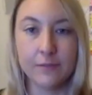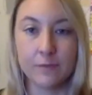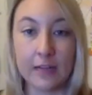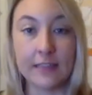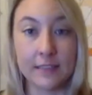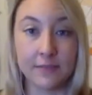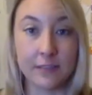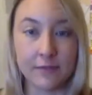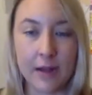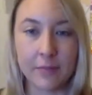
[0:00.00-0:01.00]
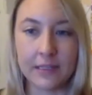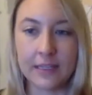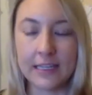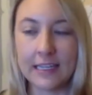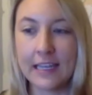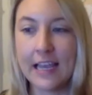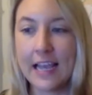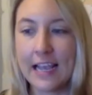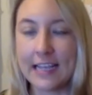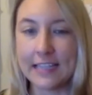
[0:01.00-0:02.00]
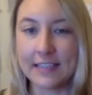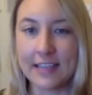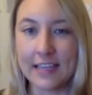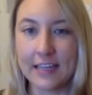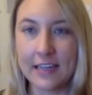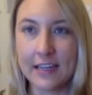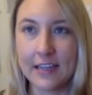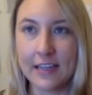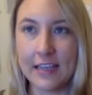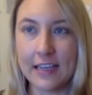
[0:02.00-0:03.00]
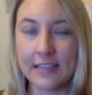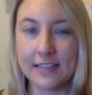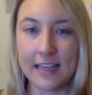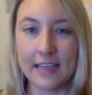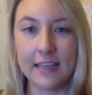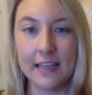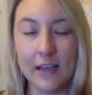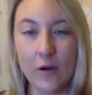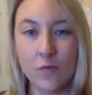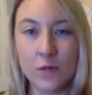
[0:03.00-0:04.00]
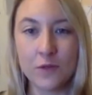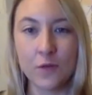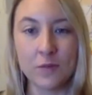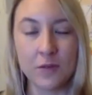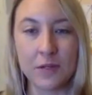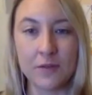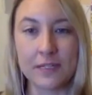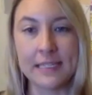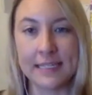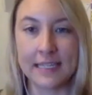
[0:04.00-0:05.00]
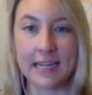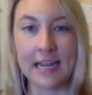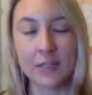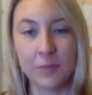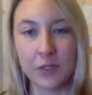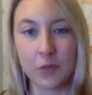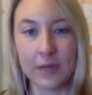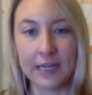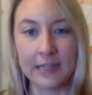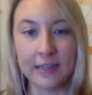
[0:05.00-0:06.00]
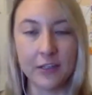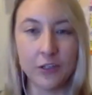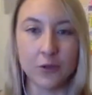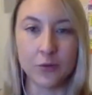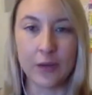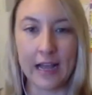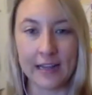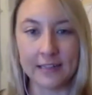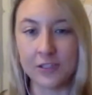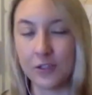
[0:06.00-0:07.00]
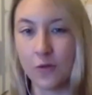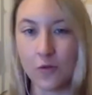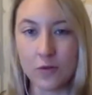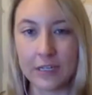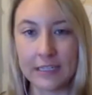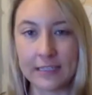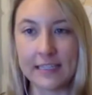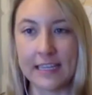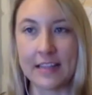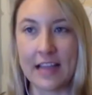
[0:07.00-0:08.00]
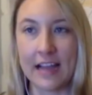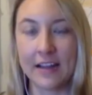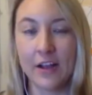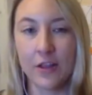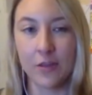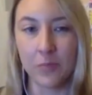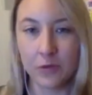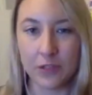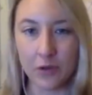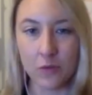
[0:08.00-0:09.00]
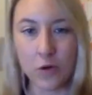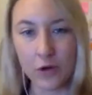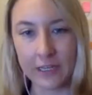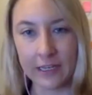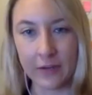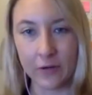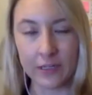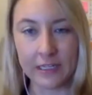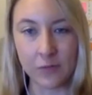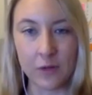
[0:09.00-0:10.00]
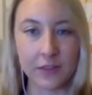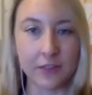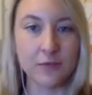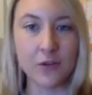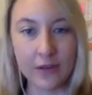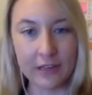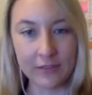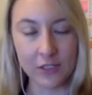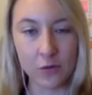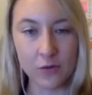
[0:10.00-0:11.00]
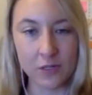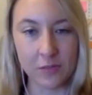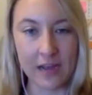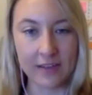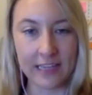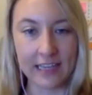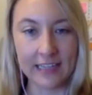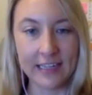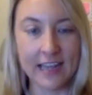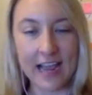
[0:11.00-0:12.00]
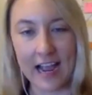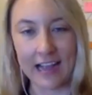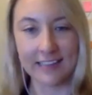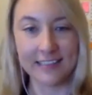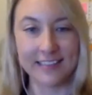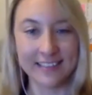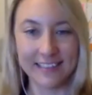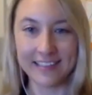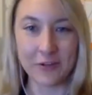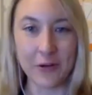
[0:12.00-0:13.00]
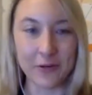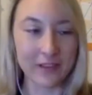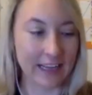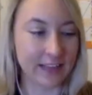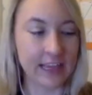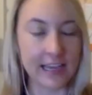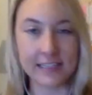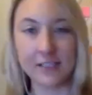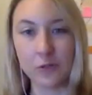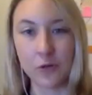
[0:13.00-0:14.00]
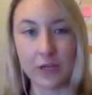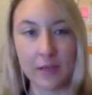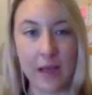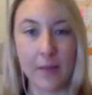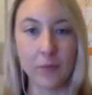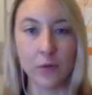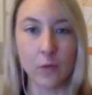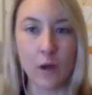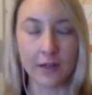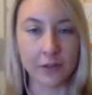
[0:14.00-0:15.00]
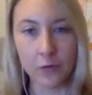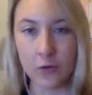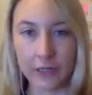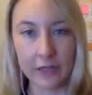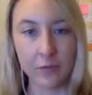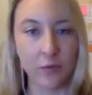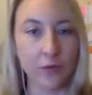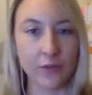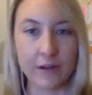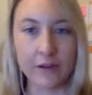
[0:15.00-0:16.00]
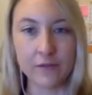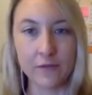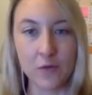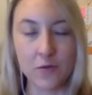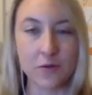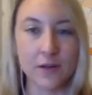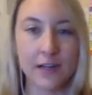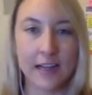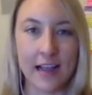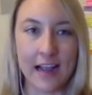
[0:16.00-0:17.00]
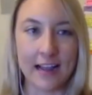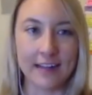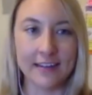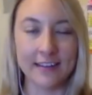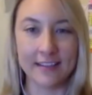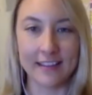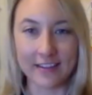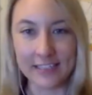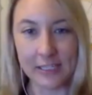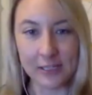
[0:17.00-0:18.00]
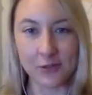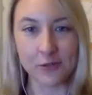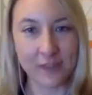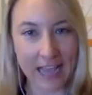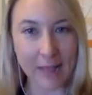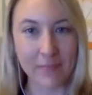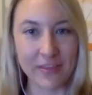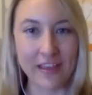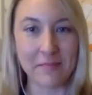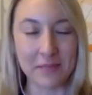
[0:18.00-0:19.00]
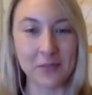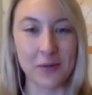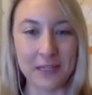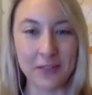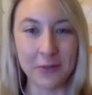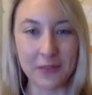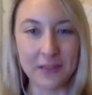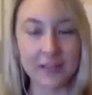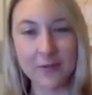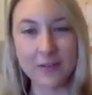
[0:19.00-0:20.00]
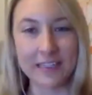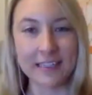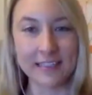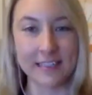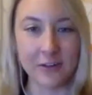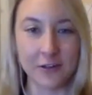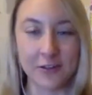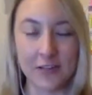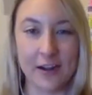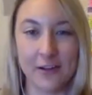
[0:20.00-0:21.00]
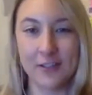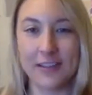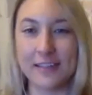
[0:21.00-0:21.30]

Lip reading: relatively rapidly, is that it almost forms a bit of a disconnect between you and your audience, in that the book that you're working on is one that you've not even talked about yet. Yeah. And, they're still talking about book 1 and you're working on book 3 or 4. And there is this sort of gap then between you and the audience. And you start,